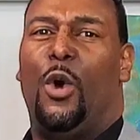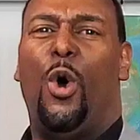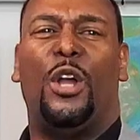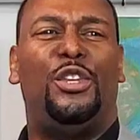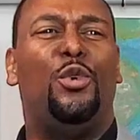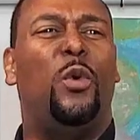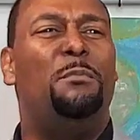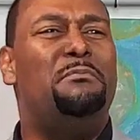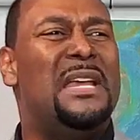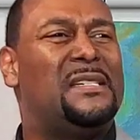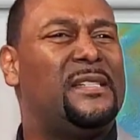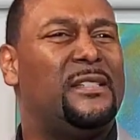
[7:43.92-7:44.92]
Or you will
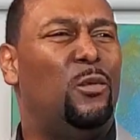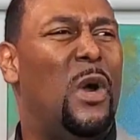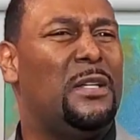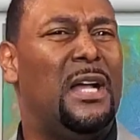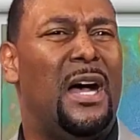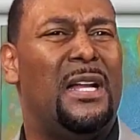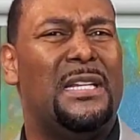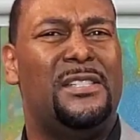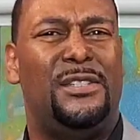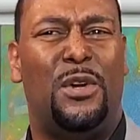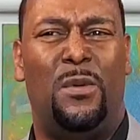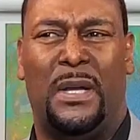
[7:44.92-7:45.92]
miss what God
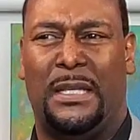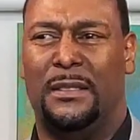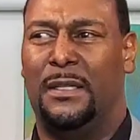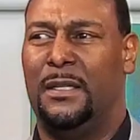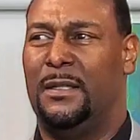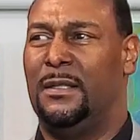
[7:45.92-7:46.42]
is doing.